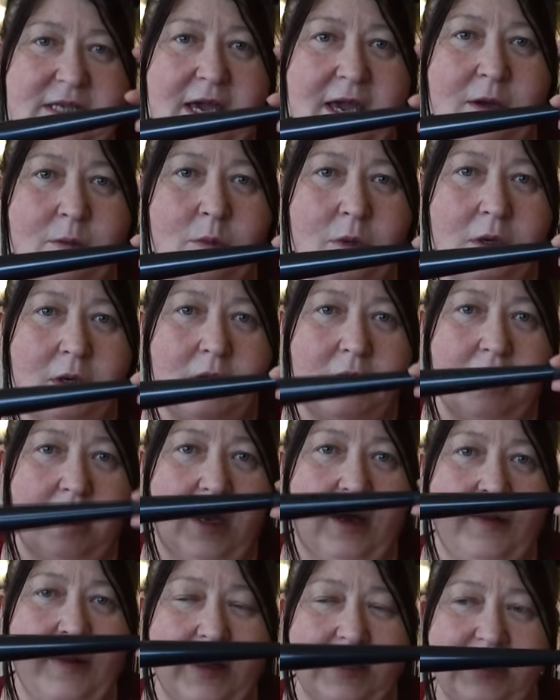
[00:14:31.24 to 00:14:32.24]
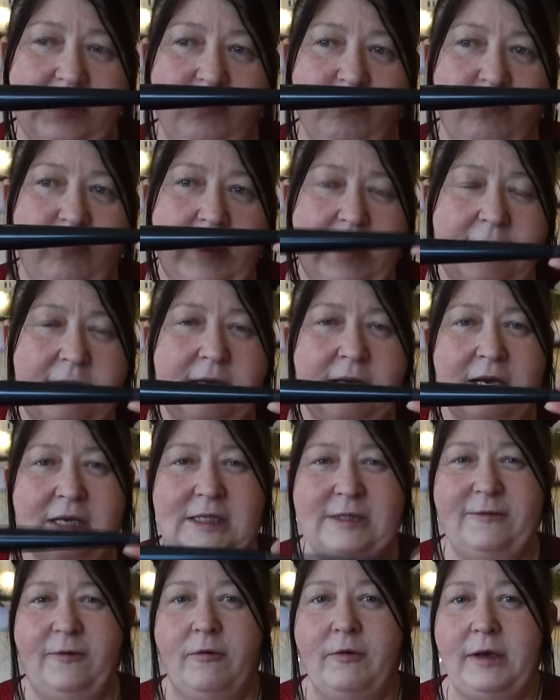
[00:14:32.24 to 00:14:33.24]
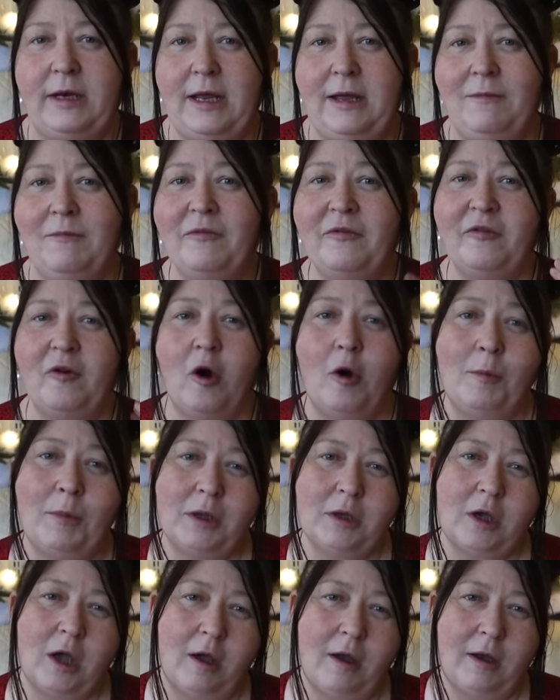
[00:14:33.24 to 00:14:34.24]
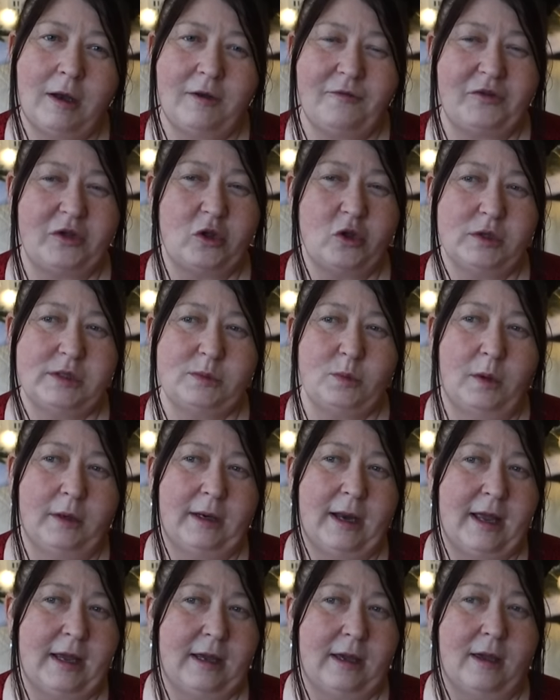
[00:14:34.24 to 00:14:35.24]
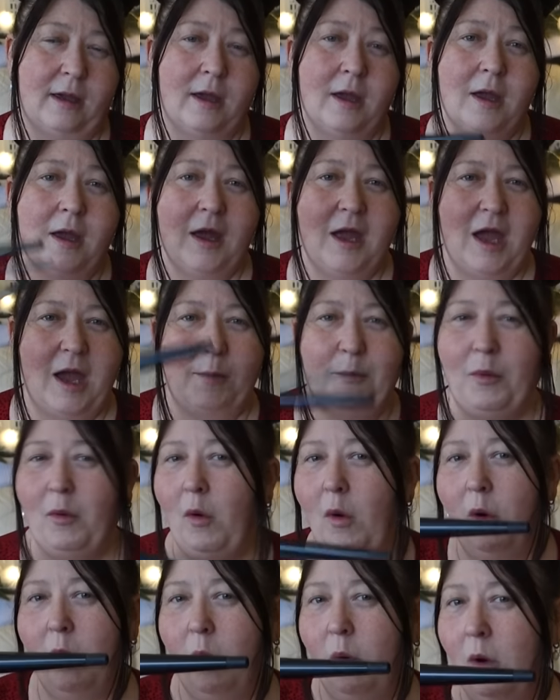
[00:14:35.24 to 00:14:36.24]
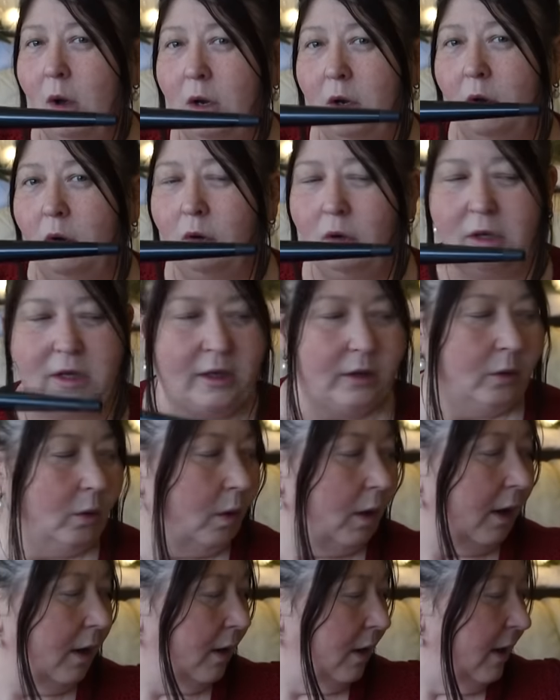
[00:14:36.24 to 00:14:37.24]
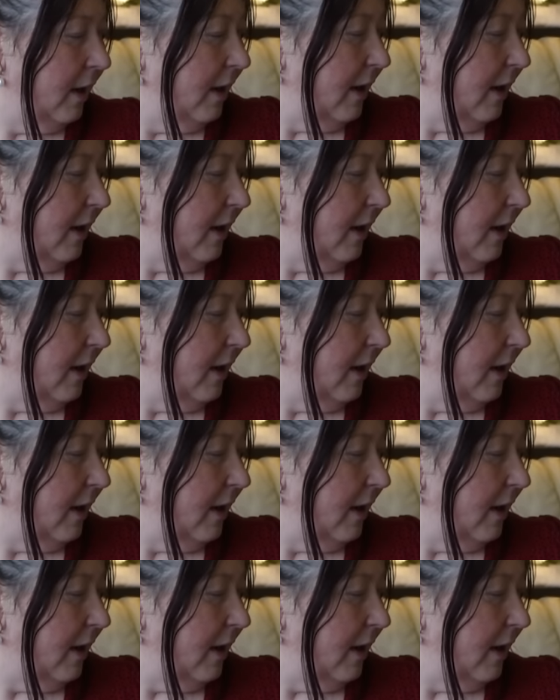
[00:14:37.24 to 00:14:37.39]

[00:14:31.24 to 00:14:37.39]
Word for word: down. And that's really nice for an informal curl if you just want like a boho look, you know.